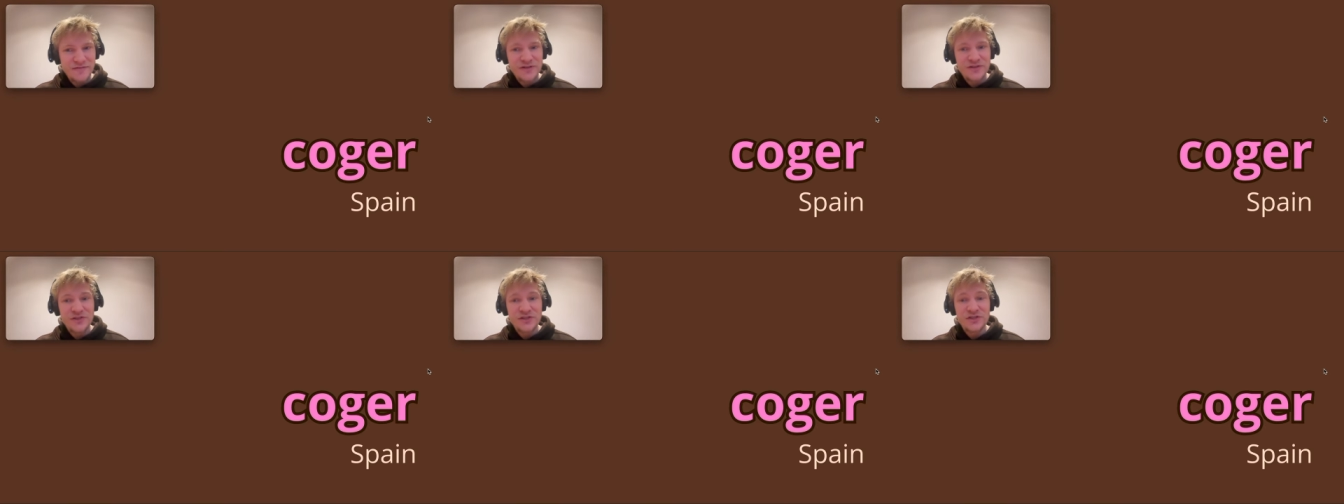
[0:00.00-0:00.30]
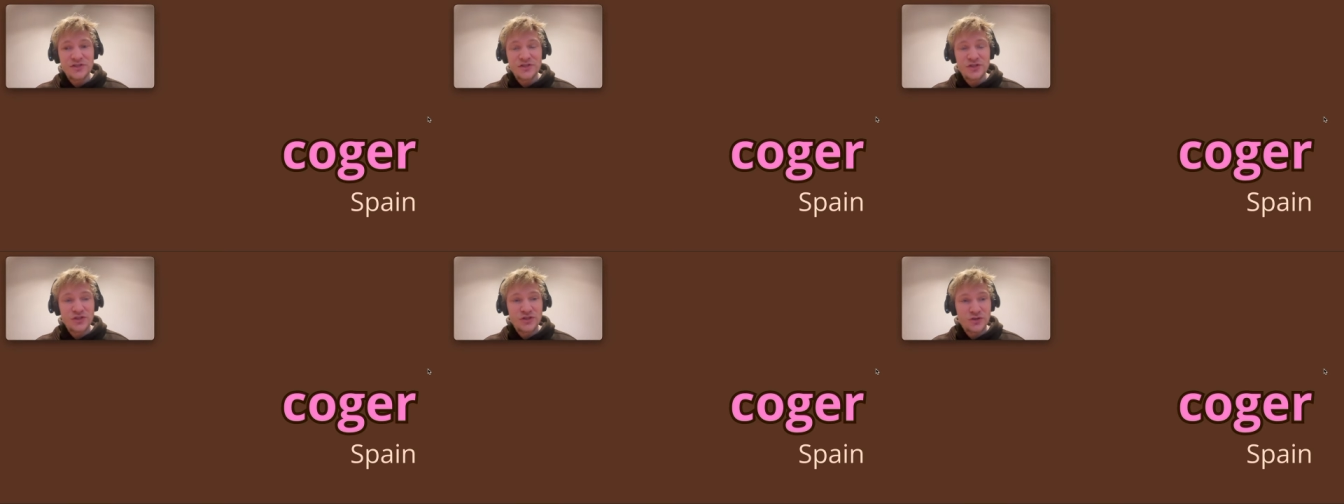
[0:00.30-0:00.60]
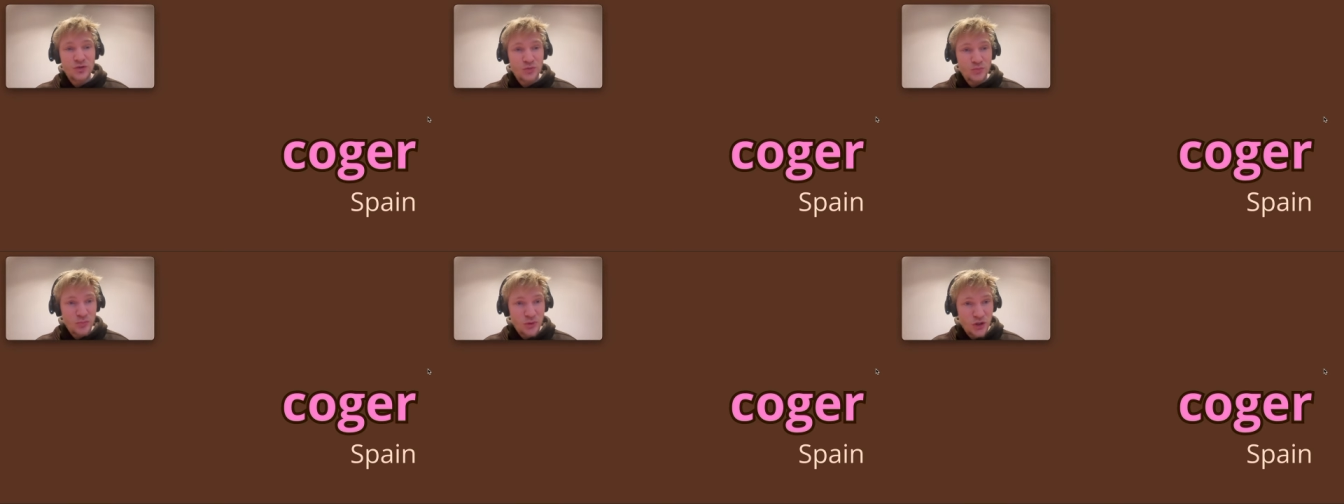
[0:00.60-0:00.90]
this is
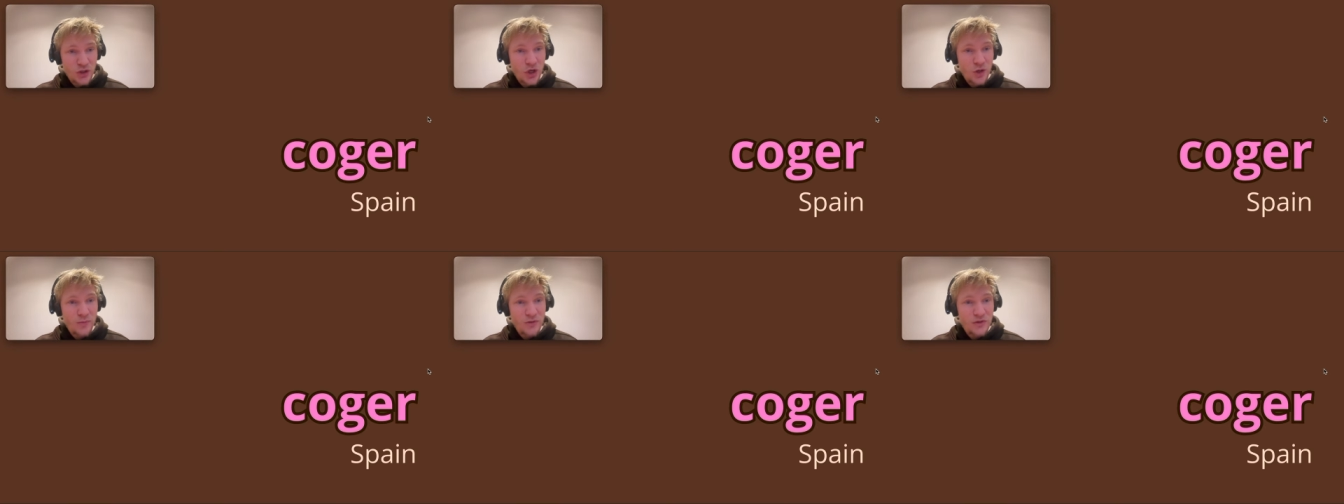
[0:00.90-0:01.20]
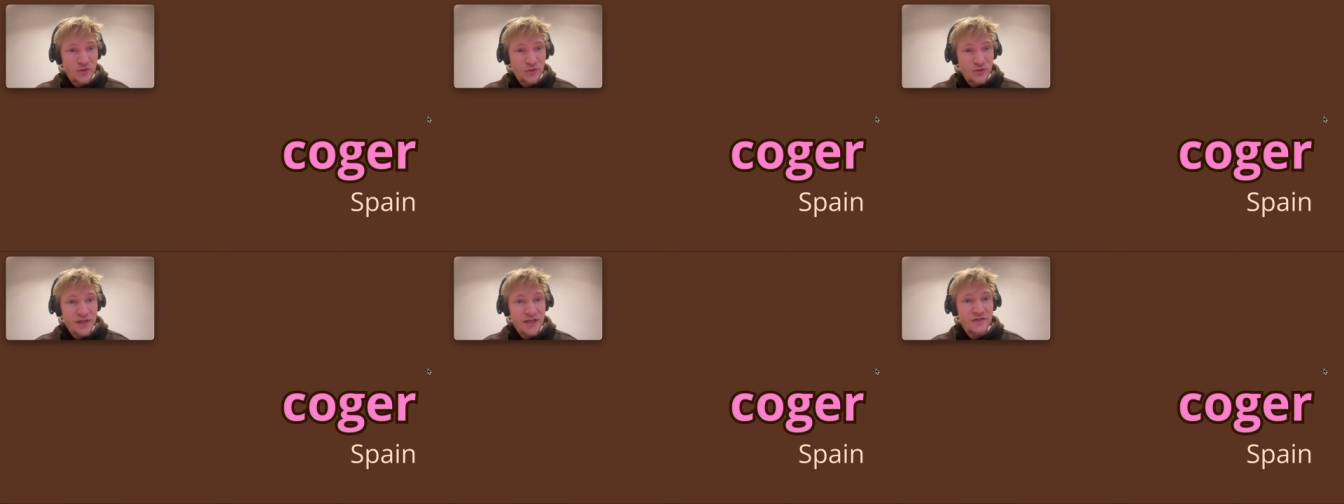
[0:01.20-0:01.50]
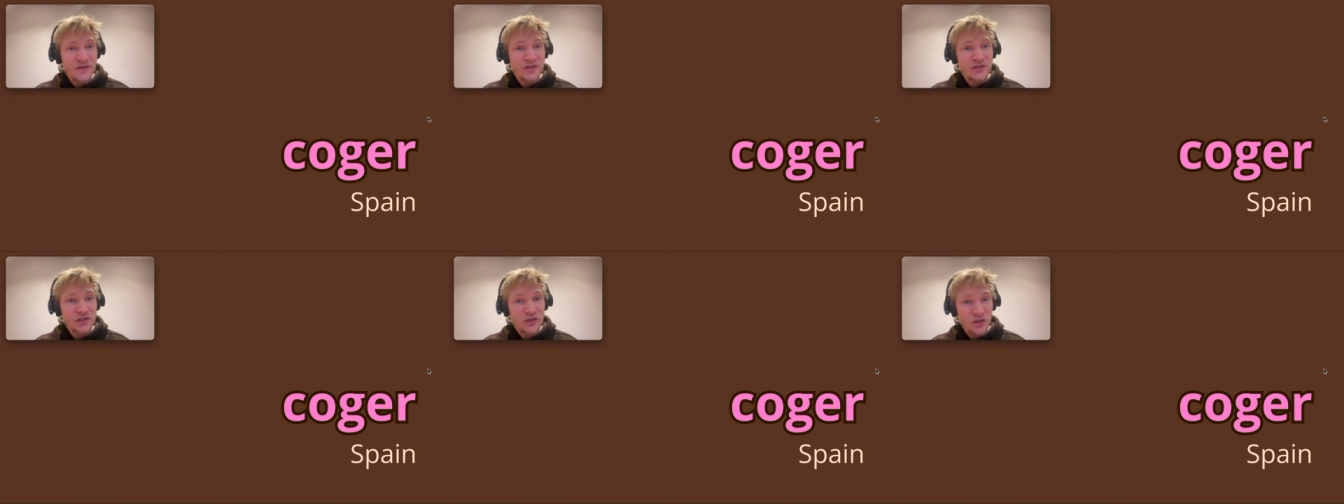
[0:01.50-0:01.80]
super common, you'll hear
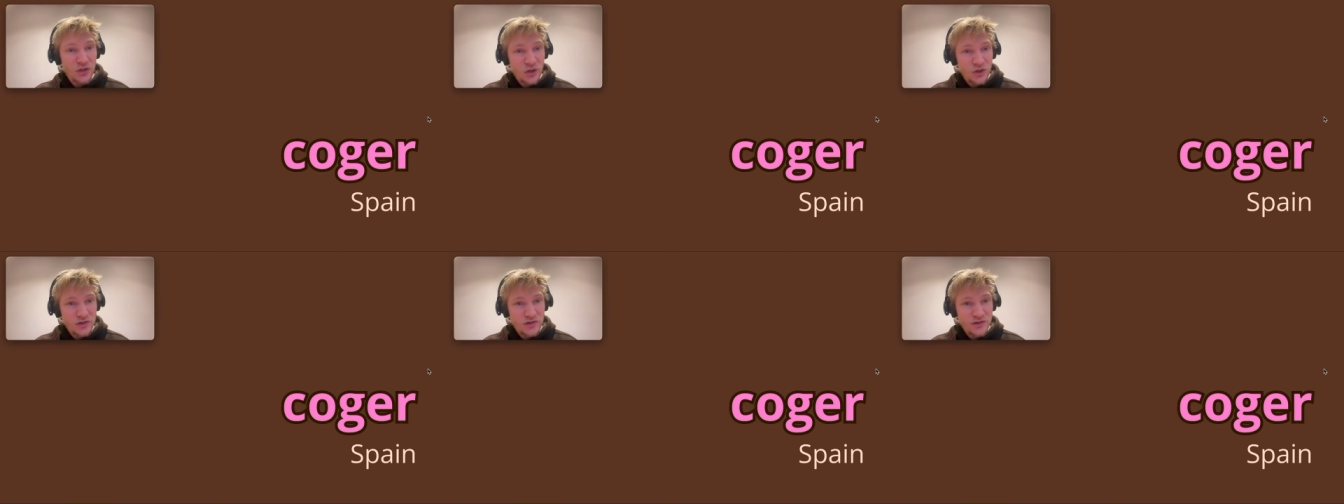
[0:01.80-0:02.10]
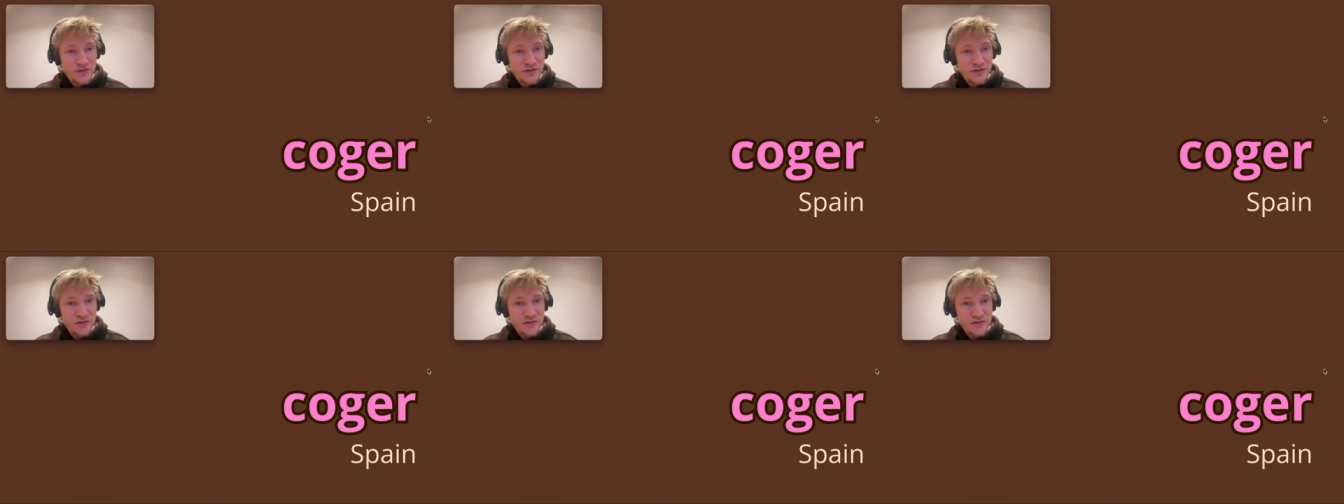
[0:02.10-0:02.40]
this a lot.